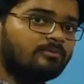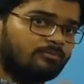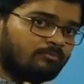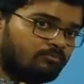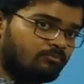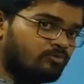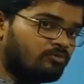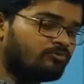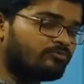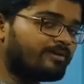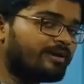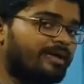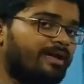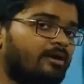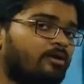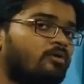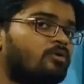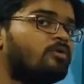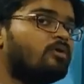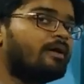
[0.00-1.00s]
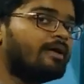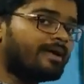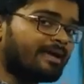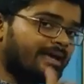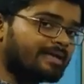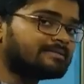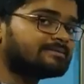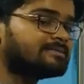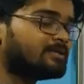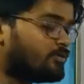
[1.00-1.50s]
move
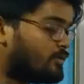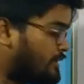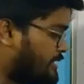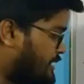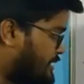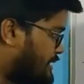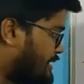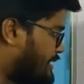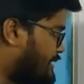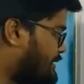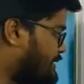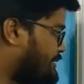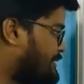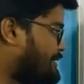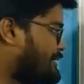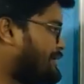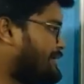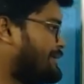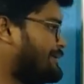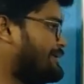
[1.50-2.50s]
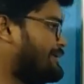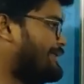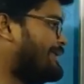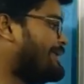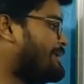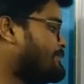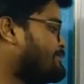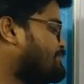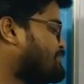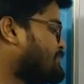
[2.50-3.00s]
against the water current.
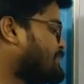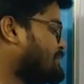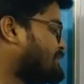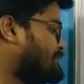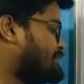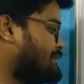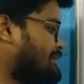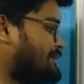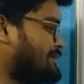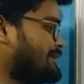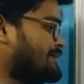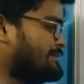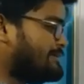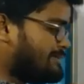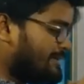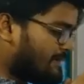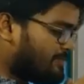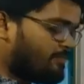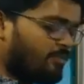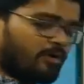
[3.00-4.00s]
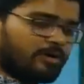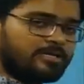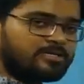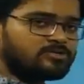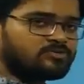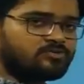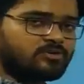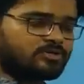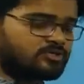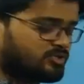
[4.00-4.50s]
Then their body
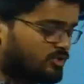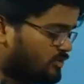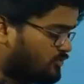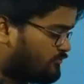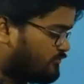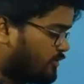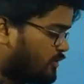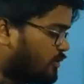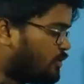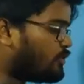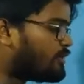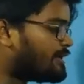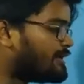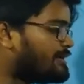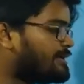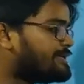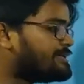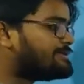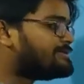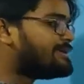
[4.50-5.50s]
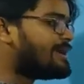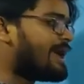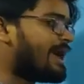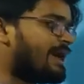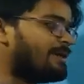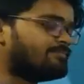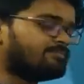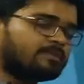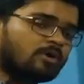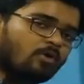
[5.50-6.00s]
structure, if you look, they
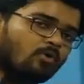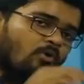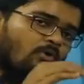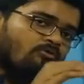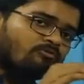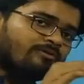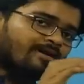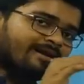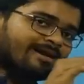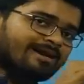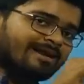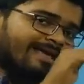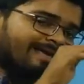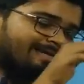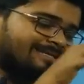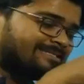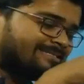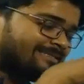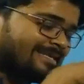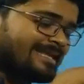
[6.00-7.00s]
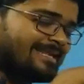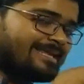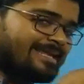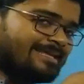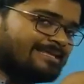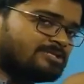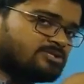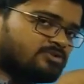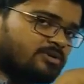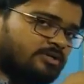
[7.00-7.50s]
have the over-like
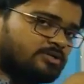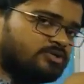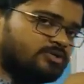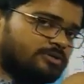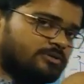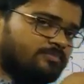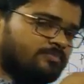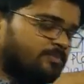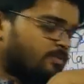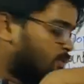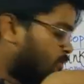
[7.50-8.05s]
cell-like structure.